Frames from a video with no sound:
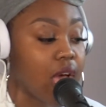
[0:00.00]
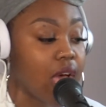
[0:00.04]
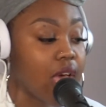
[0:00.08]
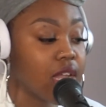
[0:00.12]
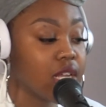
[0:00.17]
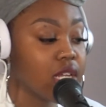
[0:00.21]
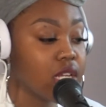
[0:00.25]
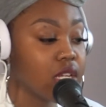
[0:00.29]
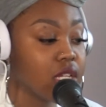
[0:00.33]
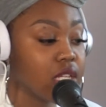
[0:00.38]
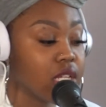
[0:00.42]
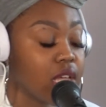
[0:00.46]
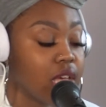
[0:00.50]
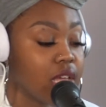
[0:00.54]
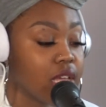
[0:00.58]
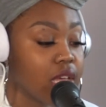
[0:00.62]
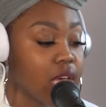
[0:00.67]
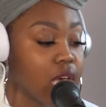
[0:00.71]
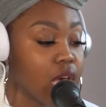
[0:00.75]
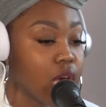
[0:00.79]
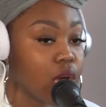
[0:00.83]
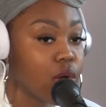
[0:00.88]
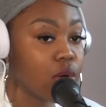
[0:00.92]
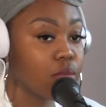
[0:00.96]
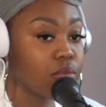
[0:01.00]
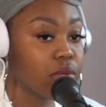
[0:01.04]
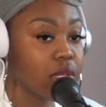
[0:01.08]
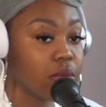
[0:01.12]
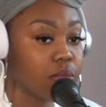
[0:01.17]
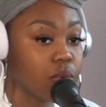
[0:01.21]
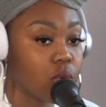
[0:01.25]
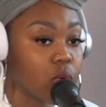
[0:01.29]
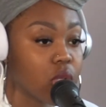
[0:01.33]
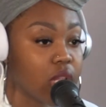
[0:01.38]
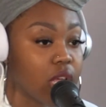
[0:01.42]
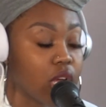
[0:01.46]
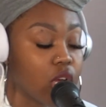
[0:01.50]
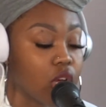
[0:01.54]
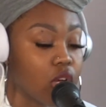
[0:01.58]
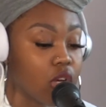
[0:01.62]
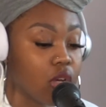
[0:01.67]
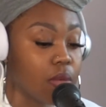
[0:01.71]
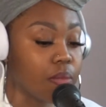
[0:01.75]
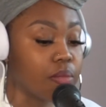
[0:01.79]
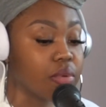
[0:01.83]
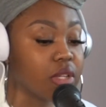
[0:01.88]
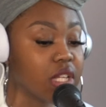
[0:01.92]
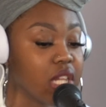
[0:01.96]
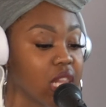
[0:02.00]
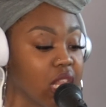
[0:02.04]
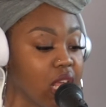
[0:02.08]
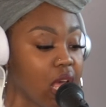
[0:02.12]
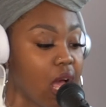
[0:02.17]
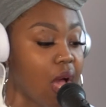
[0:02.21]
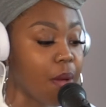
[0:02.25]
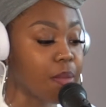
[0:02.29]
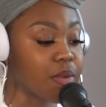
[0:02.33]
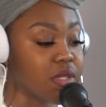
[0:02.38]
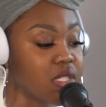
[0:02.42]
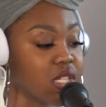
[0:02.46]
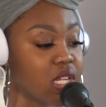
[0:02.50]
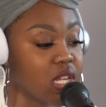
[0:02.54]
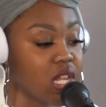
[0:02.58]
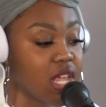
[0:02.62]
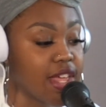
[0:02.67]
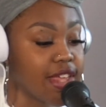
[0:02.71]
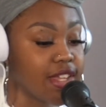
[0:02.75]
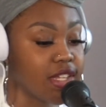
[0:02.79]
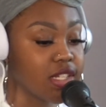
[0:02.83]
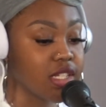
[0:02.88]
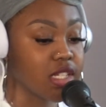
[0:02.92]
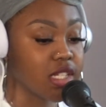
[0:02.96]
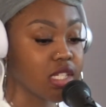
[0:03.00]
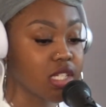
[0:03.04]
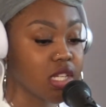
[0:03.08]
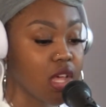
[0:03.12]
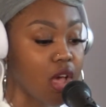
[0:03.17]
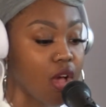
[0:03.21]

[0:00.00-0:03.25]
I didn't like how people were like on completely opposite ends